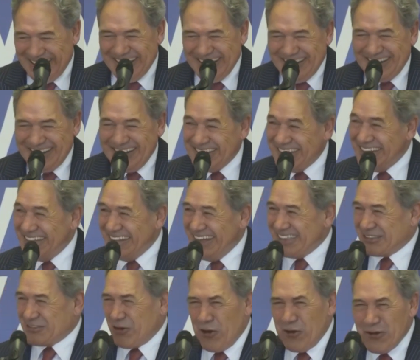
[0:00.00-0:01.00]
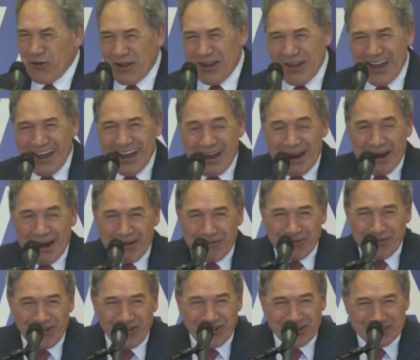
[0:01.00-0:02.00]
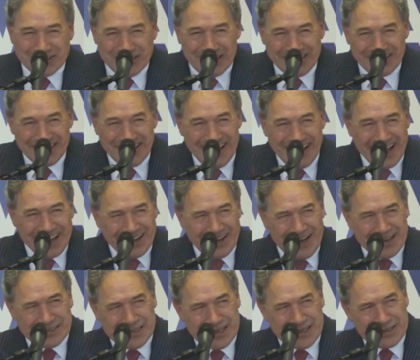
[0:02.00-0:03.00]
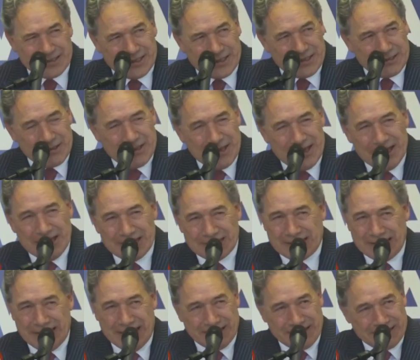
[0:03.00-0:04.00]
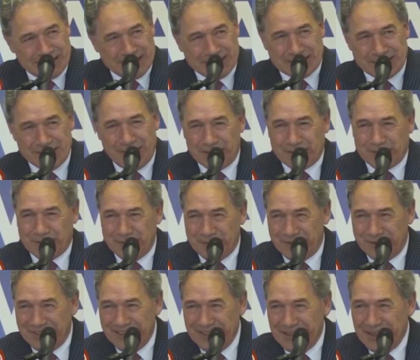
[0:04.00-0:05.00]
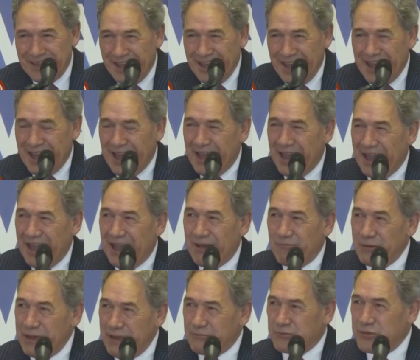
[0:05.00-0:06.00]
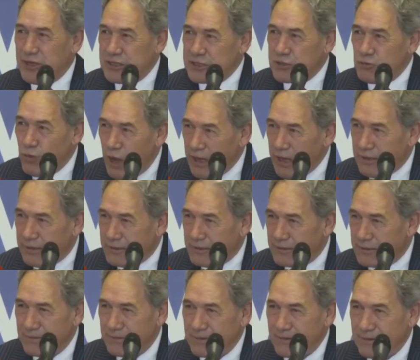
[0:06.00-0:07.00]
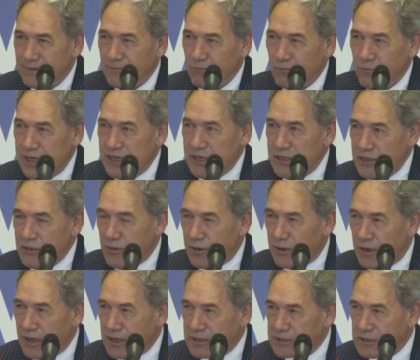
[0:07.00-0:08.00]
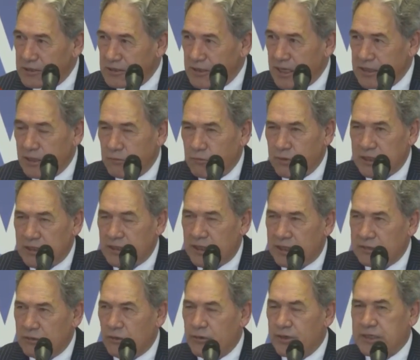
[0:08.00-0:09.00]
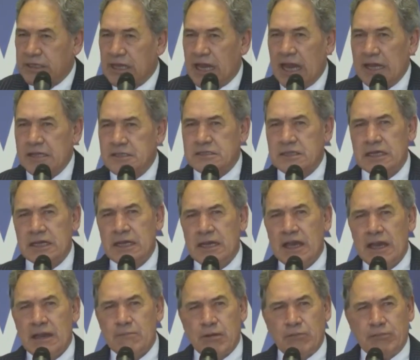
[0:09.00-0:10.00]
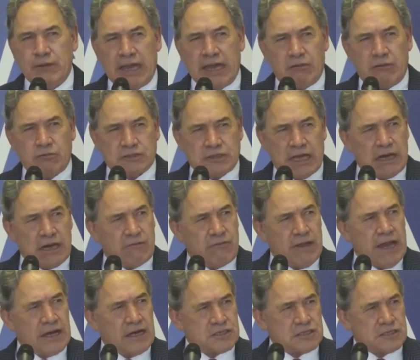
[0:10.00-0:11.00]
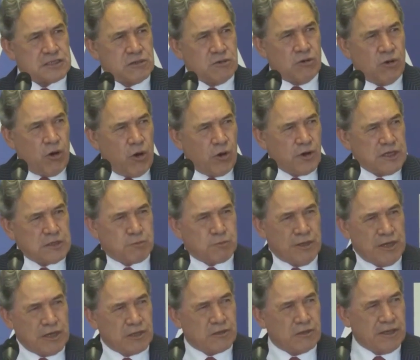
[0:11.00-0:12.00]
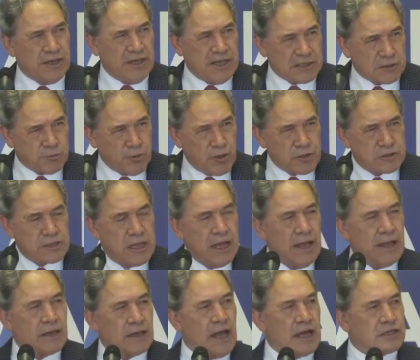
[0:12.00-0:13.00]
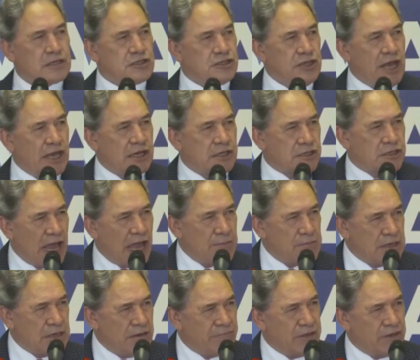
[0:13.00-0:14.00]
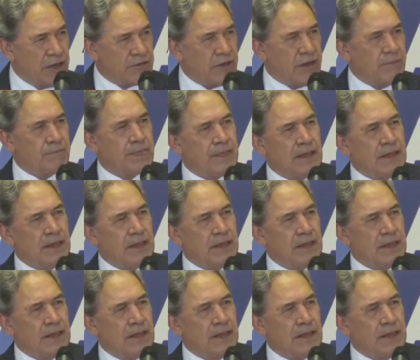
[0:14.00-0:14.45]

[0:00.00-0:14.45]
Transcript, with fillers: it's true. We're all sitting there analysing and thinking, gee, this is not good. And we've just won. We knew on election night that we held all the cards. But we had to stand around and listen to all these political experts like Jack Tame and every other